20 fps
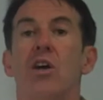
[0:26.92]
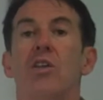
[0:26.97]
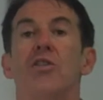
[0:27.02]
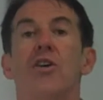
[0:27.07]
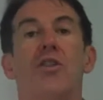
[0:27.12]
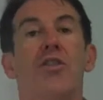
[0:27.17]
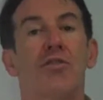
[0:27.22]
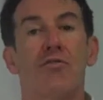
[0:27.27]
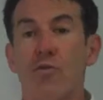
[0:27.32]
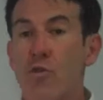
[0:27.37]

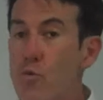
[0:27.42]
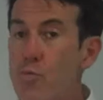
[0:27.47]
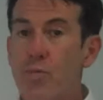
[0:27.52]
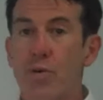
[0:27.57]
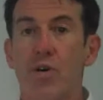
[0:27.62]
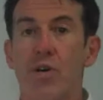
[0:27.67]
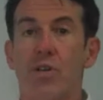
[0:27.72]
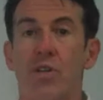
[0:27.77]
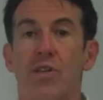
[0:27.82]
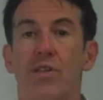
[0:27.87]
the
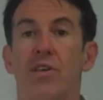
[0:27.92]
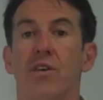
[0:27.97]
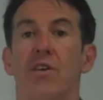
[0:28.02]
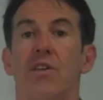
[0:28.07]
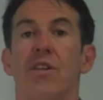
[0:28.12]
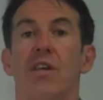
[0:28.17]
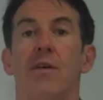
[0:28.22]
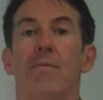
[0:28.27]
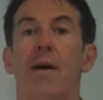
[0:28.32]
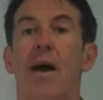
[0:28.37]
throughput,
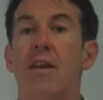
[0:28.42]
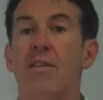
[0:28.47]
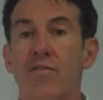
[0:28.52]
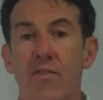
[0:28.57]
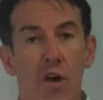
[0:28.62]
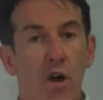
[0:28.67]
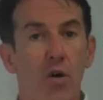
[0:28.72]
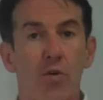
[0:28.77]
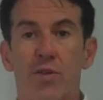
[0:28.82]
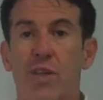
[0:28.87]
the amount of
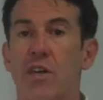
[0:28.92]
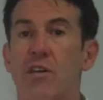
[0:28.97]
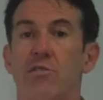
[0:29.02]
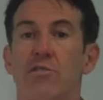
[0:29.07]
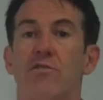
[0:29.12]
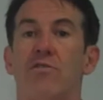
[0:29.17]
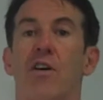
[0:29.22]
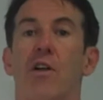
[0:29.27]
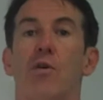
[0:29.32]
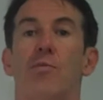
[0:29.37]
code that your
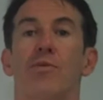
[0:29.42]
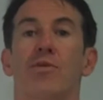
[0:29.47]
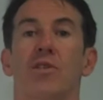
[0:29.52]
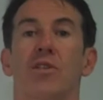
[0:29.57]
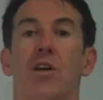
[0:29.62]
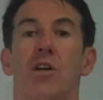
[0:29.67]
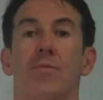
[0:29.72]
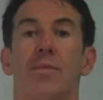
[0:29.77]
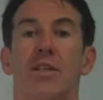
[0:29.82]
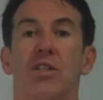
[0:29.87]
developers
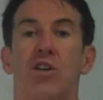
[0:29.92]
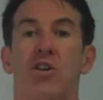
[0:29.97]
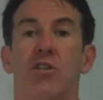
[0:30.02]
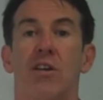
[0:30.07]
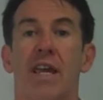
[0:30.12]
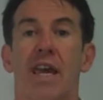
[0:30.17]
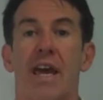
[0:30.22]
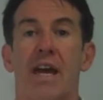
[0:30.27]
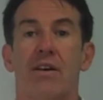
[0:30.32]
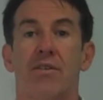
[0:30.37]
are going to be
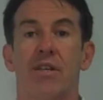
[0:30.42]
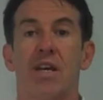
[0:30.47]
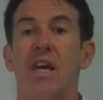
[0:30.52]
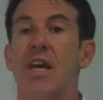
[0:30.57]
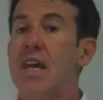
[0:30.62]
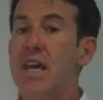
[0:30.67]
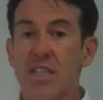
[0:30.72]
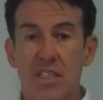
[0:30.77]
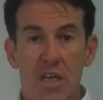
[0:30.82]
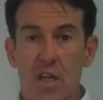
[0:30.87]
churning out
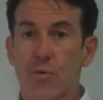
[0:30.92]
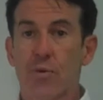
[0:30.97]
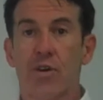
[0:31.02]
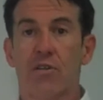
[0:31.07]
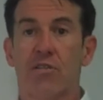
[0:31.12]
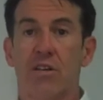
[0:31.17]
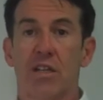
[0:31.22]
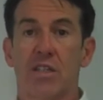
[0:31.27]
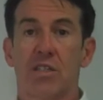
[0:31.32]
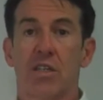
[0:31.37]
is going to
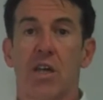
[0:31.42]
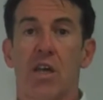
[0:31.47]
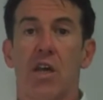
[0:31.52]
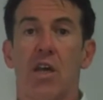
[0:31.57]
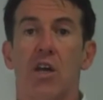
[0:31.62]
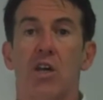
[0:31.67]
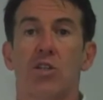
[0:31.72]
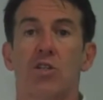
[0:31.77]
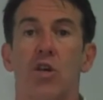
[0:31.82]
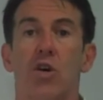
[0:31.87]
increase.
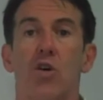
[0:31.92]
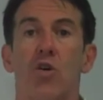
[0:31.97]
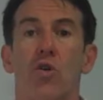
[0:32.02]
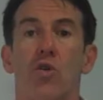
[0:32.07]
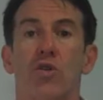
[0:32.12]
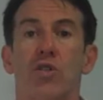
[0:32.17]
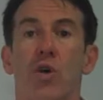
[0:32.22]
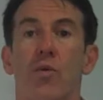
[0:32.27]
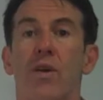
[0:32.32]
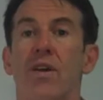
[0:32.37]

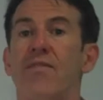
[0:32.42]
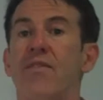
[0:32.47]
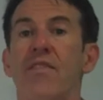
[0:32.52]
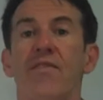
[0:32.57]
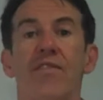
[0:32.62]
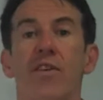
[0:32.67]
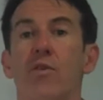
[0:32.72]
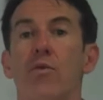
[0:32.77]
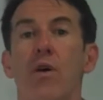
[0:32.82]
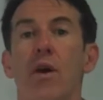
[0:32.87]
So even
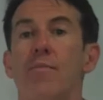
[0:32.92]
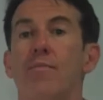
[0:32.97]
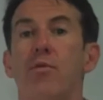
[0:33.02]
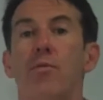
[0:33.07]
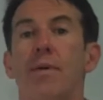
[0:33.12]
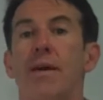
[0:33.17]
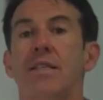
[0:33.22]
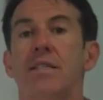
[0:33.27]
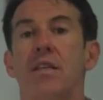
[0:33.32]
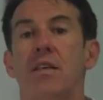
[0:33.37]
if you
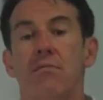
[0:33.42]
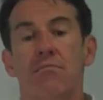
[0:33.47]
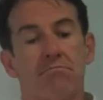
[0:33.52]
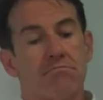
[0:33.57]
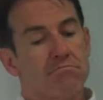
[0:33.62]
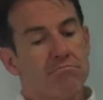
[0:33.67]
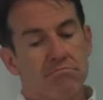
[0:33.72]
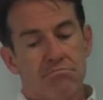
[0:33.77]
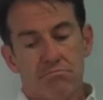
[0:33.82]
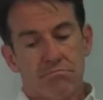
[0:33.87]
implement
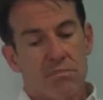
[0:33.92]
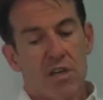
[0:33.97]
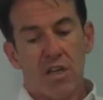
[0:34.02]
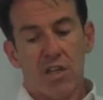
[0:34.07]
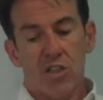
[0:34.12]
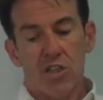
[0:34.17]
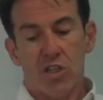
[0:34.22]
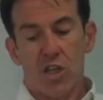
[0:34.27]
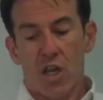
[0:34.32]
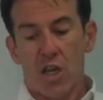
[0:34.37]

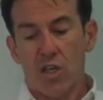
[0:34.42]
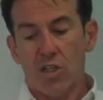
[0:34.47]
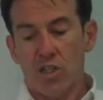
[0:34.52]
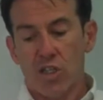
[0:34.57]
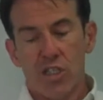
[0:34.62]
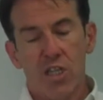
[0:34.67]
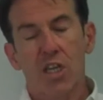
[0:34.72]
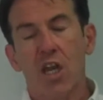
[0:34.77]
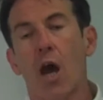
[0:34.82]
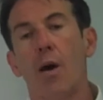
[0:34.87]

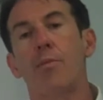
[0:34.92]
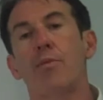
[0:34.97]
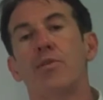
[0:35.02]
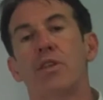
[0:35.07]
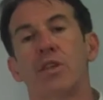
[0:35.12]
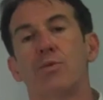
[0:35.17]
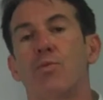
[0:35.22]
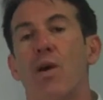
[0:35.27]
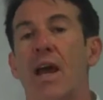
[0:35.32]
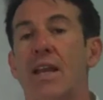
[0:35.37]
just a couple of
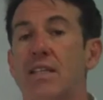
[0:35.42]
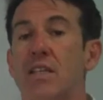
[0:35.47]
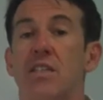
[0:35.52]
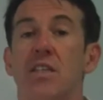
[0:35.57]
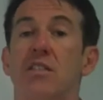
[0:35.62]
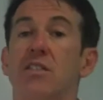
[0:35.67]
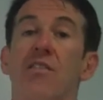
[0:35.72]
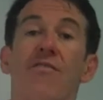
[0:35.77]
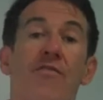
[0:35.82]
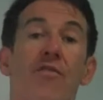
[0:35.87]
these
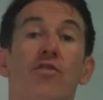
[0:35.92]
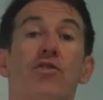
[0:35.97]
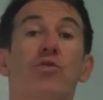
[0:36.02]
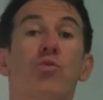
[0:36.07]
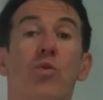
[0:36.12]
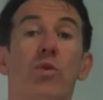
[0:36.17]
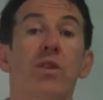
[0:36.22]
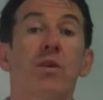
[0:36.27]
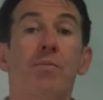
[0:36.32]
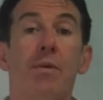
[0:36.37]
practices, the
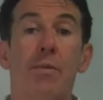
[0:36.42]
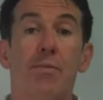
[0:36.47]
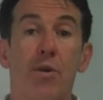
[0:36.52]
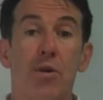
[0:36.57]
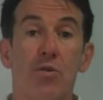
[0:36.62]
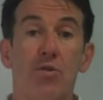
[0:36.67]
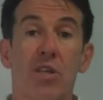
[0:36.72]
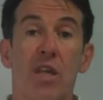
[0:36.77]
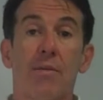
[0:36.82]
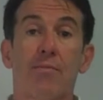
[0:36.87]
first one that people
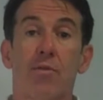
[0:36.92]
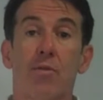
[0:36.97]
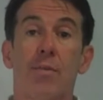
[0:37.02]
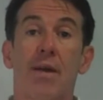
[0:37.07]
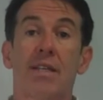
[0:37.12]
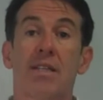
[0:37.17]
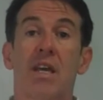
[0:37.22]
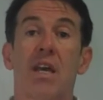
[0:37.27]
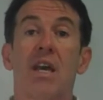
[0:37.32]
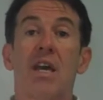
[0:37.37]
usually
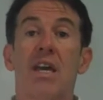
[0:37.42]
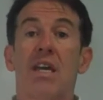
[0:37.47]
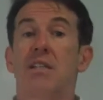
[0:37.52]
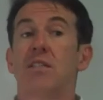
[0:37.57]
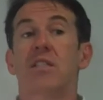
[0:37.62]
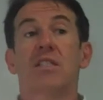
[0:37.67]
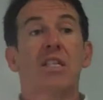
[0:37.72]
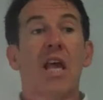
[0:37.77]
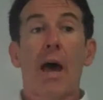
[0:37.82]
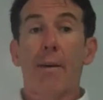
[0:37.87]
implement is
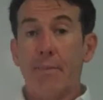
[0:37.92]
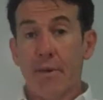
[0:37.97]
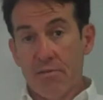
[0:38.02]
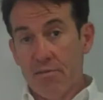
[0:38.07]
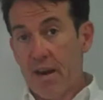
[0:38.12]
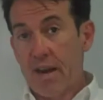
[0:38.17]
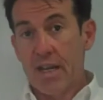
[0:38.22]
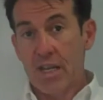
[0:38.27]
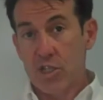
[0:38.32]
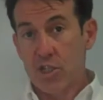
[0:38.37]
stopping
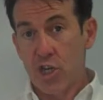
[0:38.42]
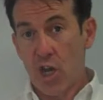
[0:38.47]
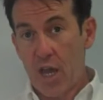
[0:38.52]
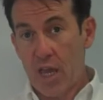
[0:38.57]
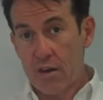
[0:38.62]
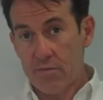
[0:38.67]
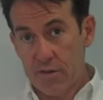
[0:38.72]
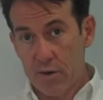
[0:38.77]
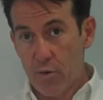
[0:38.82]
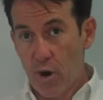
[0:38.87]
writing
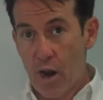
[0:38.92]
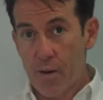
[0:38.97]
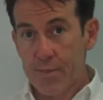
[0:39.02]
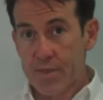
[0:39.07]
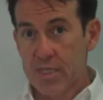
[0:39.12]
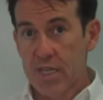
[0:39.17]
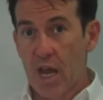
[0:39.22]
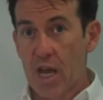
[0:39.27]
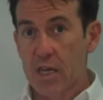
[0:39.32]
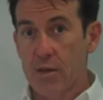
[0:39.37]
giant
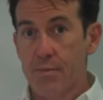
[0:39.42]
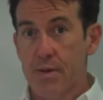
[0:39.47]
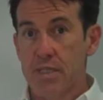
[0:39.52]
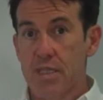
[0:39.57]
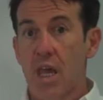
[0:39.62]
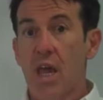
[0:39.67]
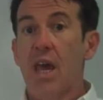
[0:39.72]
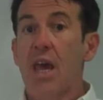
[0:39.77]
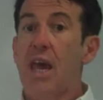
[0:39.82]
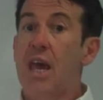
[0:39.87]
requirements
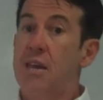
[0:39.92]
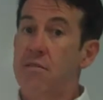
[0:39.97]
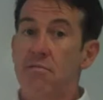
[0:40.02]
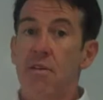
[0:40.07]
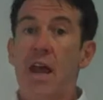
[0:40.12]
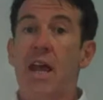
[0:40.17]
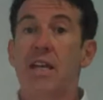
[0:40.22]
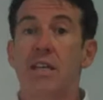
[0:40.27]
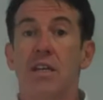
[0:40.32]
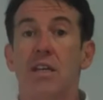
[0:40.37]
documents and
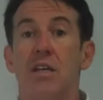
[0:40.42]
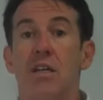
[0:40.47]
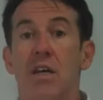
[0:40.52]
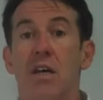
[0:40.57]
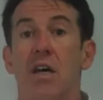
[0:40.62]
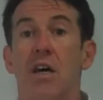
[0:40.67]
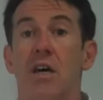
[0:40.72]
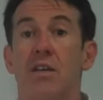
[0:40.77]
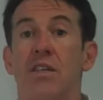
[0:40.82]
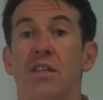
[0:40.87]
write
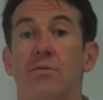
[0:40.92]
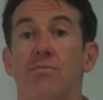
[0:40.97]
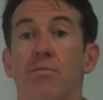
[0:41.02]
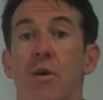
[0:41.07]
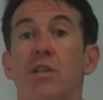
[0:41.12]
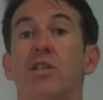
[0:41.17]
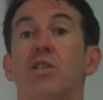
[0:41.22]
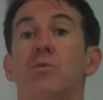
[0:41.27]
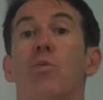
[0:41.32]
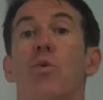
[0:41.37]
these
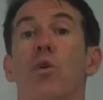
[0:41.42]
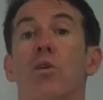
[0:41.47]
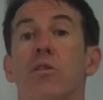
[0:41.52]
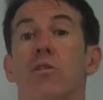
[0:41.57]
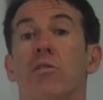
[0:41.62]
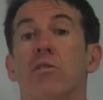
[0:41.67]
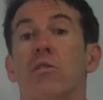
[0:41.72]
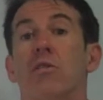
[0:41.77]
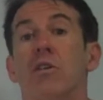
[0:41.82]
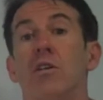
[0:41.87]
much
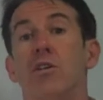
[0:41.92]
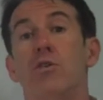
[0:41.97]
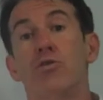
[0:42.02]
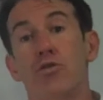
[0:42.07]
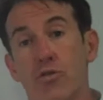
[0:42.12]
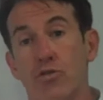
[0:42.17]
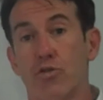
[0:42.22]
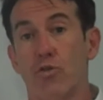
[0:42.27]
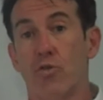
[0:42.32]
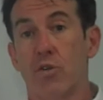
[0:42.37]
smaller
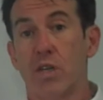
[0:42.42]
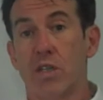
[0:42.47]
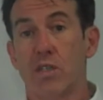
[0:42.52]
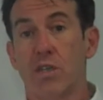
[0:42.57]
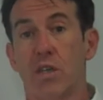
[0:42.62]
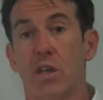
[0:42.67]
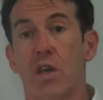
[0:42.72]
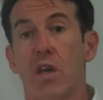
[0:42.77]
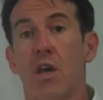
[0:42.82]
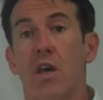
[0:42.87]
user stories.